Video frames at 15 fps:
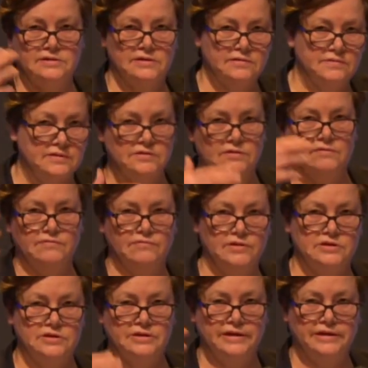the sort of
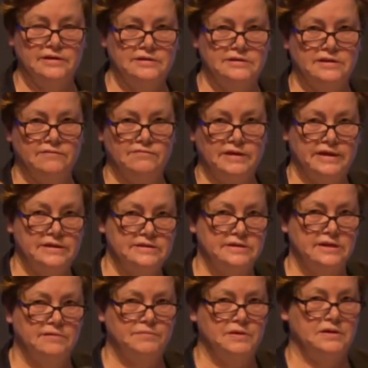rich legacy of
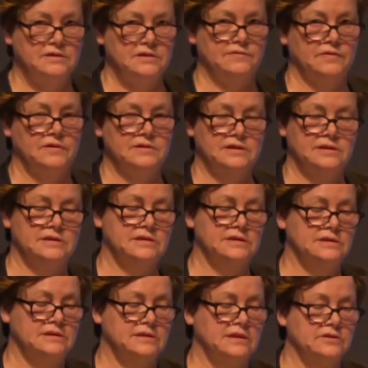landscape painting from the
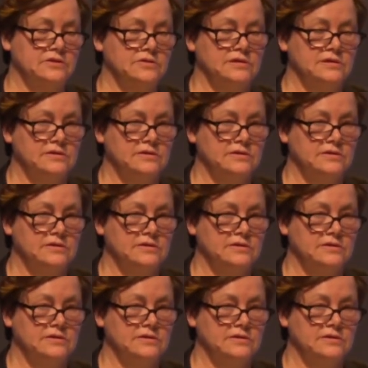16th century.